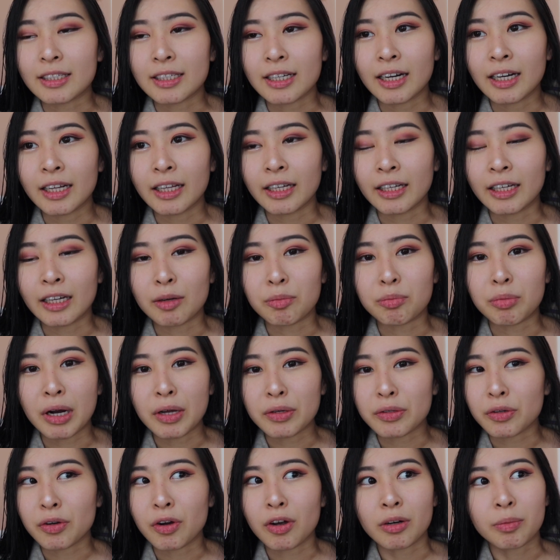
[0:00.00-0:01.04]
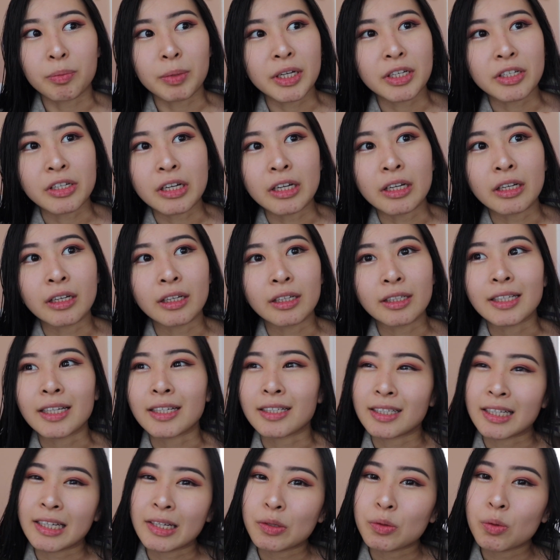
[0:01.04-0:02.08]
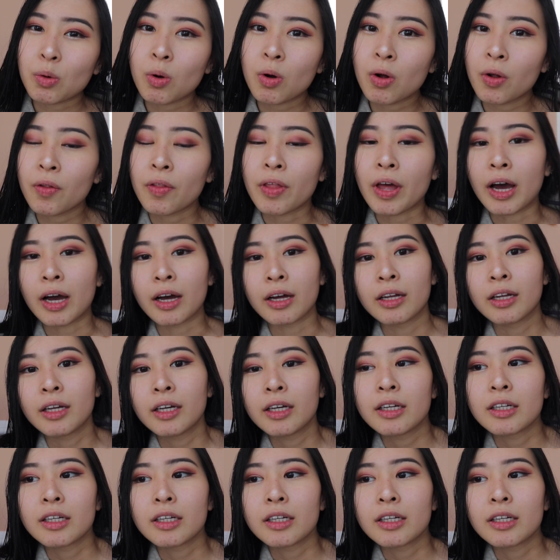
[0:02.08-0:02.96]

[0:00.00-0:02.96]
it's kind of like a browser automation testing tool that